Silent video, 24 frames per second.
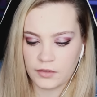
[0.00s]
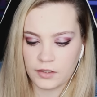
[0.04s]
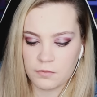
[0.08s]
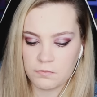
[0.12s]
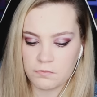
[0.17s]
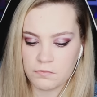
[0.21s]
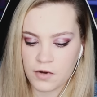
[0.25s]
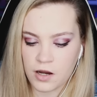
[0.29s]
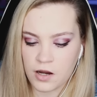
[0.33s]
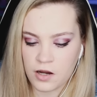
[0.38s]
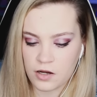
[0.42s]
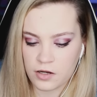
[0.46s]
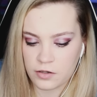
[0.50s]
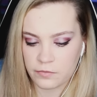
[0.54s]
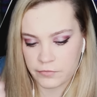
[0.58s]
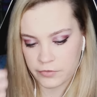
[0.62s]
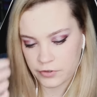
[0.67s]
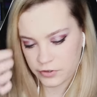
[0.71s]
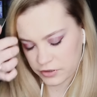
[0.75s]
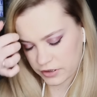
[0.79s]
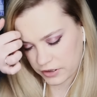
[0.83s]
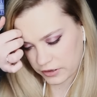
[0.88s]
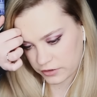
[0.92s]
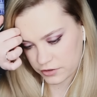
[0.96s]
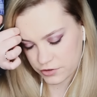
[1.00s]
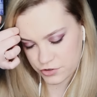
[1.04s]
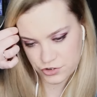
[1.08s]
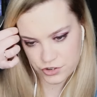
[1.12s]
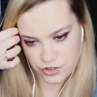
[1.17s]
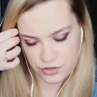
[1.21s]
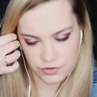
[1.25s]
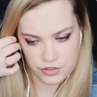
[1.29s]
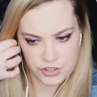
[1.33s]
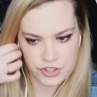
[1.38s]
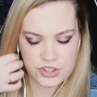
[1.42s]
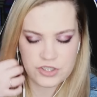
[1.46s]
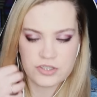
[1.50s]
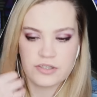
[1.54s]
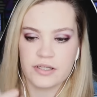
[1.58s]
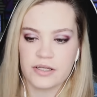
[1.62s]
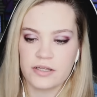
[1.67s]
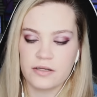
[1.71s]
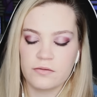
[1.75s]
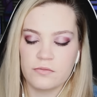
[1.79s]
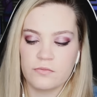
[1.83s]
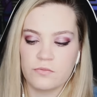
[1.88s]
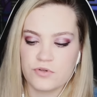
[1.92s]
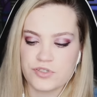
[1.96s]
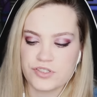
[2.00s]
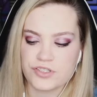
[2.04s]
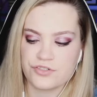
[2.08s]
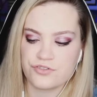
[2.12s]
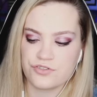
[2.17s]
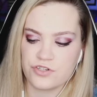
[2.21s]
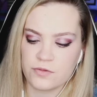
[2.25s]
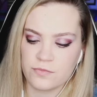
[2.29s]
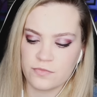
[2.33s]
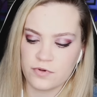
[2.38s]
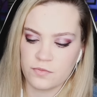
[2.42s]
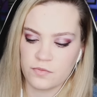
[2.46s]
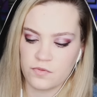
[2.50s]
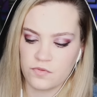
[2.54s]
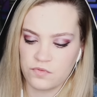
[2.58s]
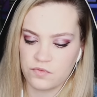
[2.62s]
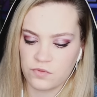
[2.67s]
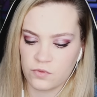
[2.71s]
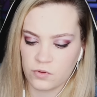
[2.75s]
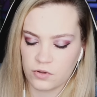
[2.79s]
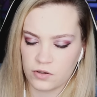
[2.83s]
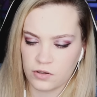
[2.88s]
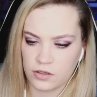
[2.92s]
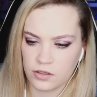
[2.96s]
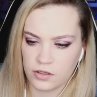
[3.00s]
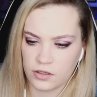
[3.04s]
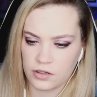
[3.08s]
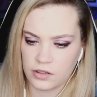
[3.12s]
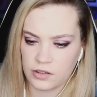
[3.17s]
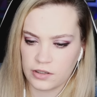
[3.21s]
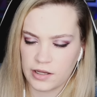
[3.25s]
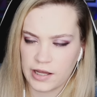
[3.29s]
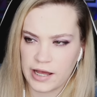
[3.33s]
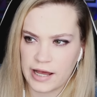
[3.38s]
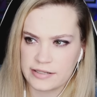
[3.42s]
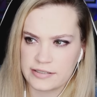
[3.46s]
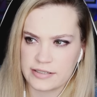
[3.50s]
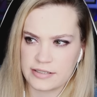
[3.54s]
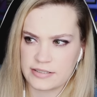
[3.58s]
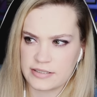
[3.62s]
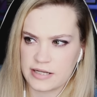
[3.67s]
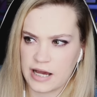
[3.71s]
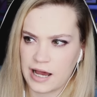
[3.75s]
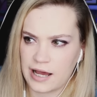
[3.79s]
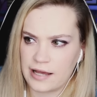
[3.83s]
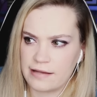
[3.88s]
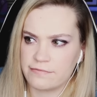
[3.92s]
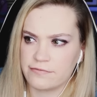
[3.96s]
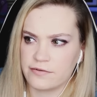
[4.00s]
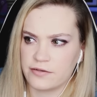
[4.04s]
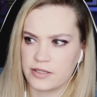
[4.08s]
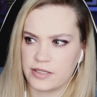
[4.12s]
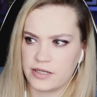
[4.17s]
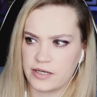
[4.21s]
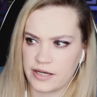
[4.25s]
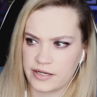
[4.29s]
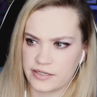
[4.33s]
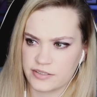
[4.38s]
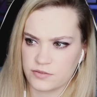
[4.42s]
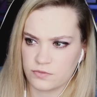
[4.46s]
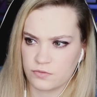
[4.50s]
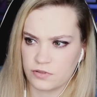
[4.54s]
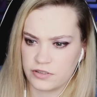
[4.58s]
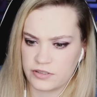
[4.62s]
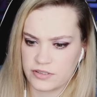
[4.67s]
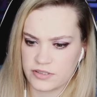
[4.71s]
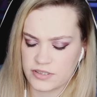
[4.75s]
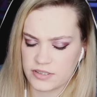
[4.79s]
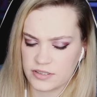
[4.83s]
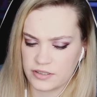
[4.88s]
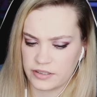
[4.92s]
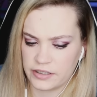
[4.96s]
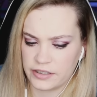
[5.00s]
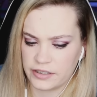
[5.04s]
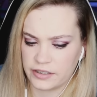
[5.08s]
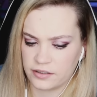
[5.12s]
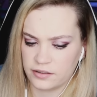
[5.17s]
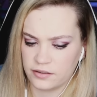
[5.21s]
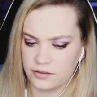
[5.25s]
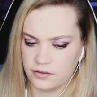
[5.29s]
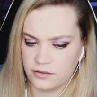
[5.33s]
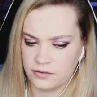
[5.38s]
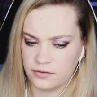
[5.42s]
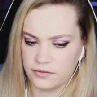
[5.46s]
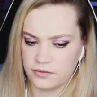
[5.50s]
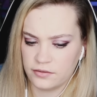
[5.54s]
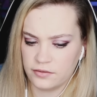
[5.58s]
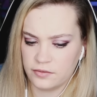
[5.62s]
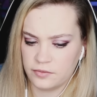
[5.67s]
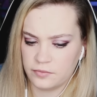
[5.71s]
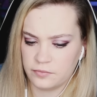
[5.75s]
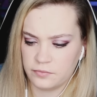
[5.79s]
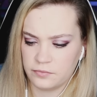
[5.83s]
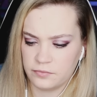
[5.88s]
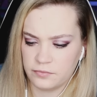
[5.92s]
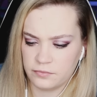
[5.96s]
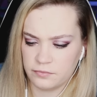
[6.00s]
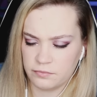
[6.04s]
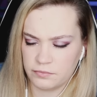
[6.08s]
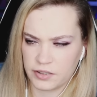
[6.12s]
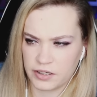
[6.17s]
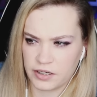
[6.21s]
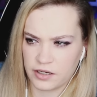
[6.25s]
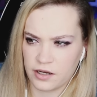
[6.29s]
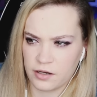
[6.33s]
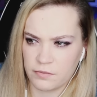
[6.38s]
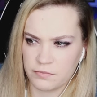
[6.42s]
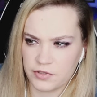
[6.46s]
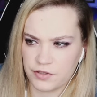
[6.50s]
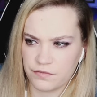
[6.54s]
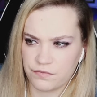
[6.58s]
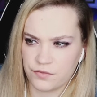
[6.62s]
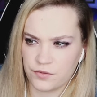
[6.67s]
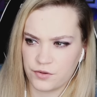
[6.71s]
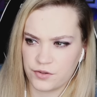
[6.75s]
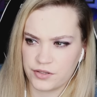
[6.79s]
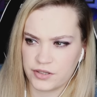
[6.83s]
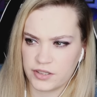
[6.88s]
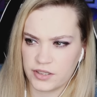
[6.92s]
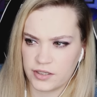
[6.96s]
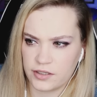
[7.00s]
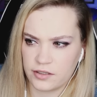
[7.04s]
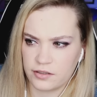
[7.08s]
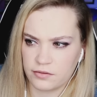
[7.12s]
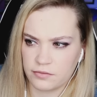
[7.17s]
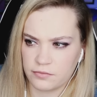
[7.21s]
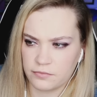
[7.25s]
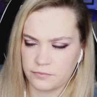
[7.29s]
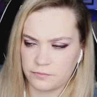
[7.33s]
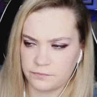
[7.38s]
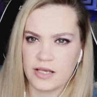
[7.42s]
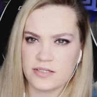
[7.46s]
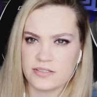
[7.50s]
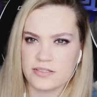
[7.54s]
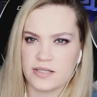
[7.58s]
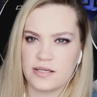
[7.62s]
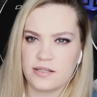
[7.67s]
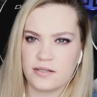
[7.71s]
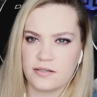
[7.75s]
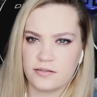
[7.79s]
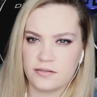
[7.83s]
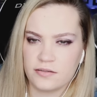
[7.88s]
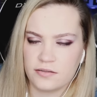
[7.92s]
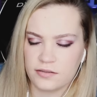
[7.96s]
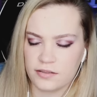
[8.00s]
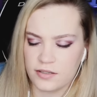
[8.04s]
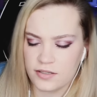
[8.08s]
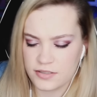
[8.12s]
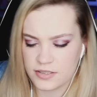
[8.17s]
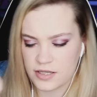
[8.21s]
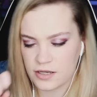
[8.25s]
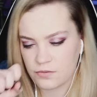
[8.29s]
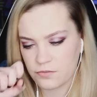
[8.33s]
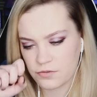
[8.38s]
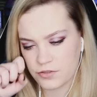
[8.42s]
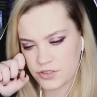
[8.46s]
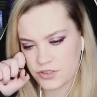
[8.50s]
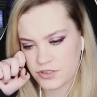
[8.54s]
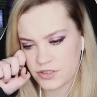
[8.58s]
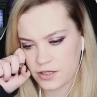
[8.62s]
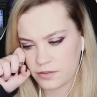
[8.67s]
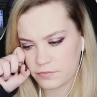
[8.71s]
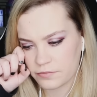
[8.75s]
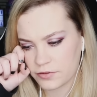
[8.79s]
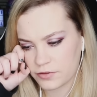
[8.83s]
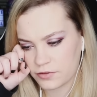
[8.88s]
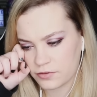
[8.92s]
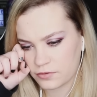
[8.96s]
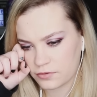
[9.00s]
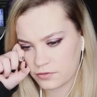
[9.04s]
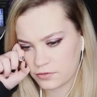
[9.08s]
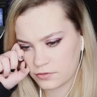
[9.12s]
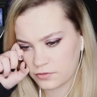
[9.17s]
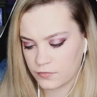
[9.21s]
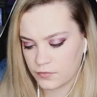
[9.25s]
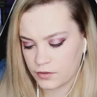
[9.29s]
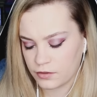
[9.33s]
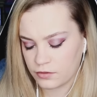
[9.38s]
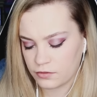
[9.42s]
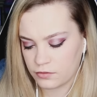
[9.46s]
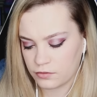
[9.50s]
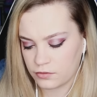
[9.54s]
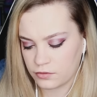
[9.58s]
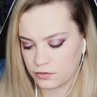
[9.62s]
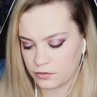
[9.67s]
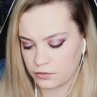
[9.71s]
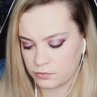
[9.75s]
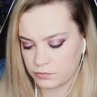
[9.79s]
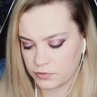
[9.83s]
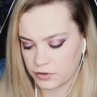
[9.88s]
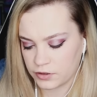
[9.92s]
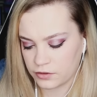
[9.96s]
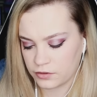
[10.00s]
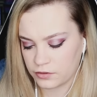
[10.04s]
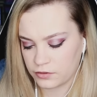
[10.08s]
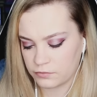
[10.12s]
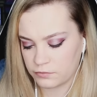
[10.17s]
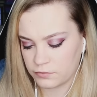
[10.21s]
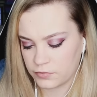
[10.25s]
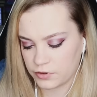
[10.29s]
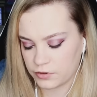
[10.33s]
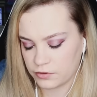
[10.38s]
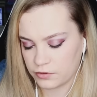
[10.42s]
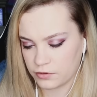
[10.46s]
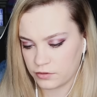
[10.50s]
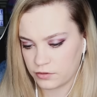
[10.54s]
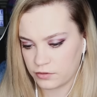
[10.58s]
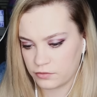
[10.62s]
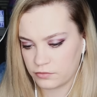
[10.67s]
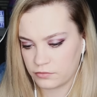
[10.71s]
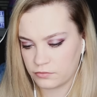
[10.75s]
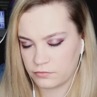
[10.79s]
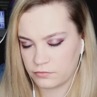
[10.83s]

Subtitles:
mom or like the generation that was the dreamer before had to die for the next one to like become the full thing. Is that what just happened? Oh my god, my heart.